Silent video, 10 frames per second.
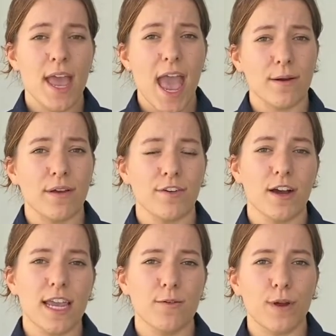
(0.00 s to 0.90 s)

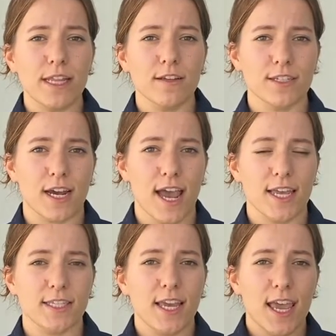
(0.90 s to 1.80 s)
However, in weight loss
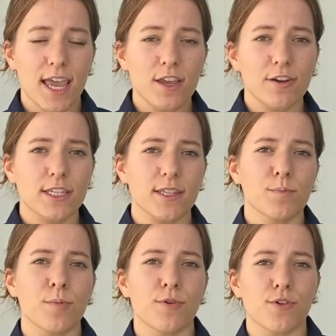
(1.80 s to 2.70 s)
diets, increasing the
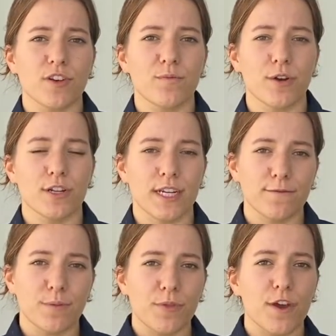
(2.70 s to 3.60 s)
proportion of protein
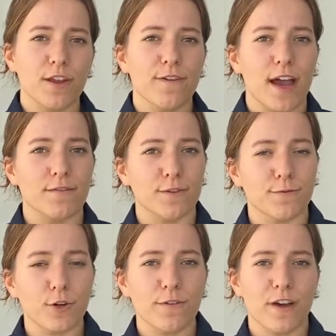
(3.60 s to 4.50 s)
from 35 to
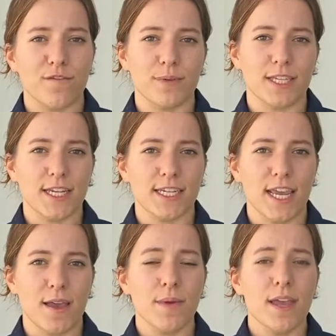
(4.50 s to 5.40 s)
45%
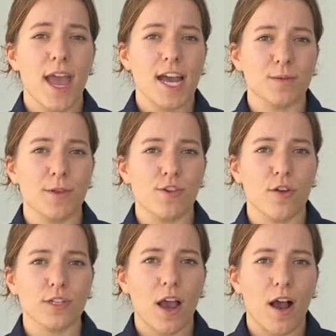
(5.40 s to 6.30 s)
DM has been
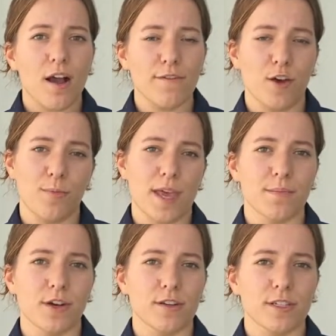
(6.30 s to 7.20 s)
shown to halve LBM
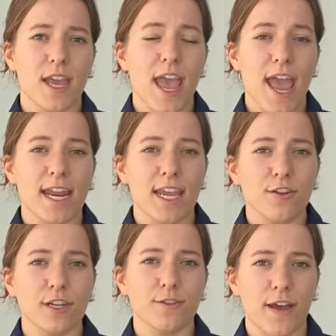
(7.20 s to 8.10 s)
loss and
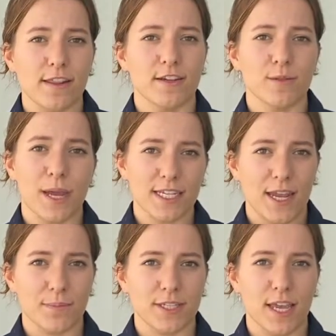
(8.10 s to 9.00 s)
increase fat loss by
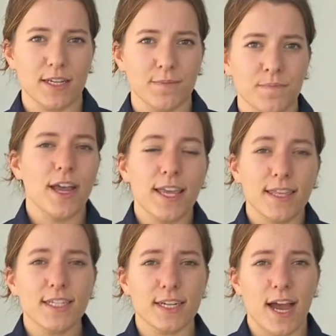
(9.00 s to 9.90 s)
10%. In
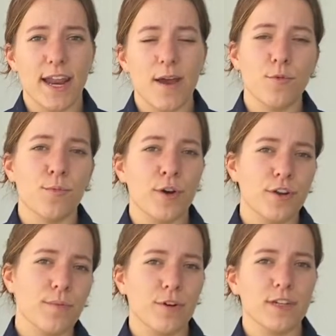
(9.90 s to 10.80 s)
this diet, a more
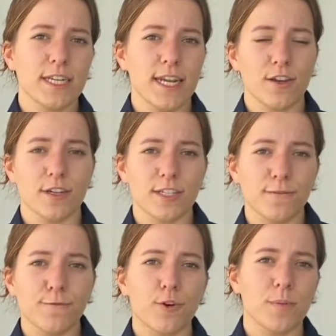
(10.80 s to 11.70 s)
moderate protein increase to
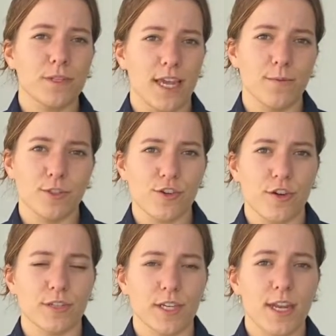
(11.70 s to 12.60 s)
40% was
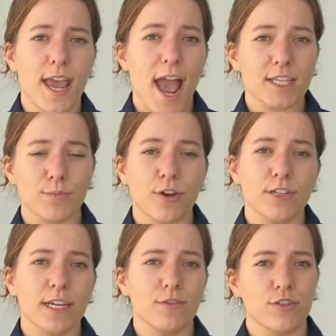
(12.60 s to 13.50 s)
chosen, as a
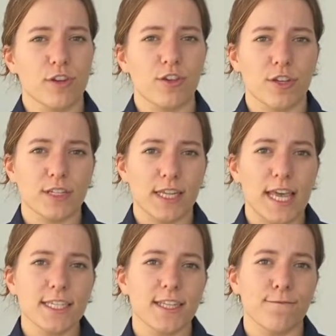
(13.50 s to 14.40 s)
protein restriction to
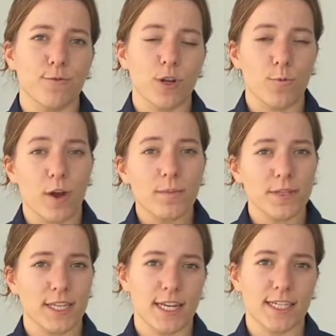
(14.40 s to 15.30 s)
less than 41%
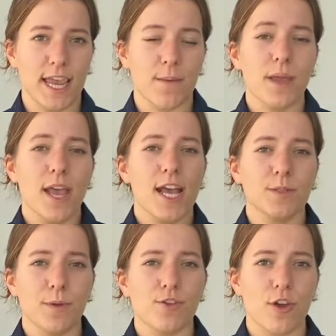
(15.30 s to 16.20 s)
DM has
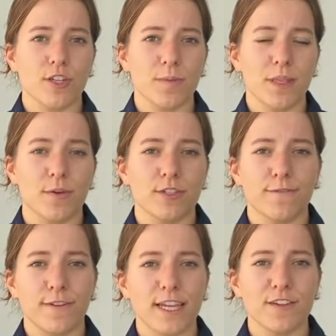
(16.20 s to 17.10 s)
been shown to be the most
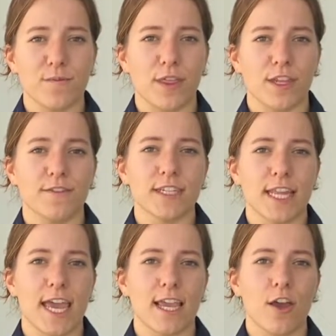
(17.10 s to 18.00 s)
effective method of
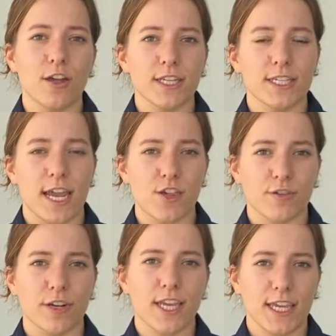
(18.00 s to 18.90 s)
delaying early-stage
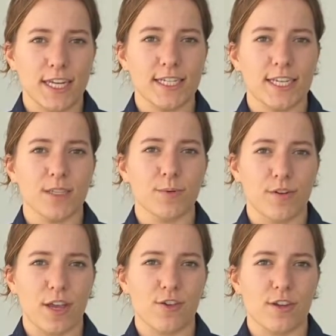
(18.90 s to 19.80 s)
chronic kidney disease
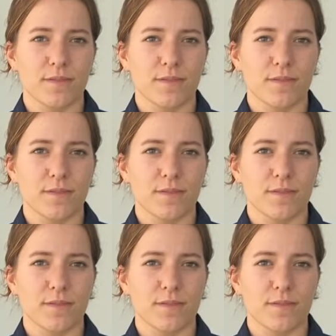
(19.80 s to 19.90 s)
progression.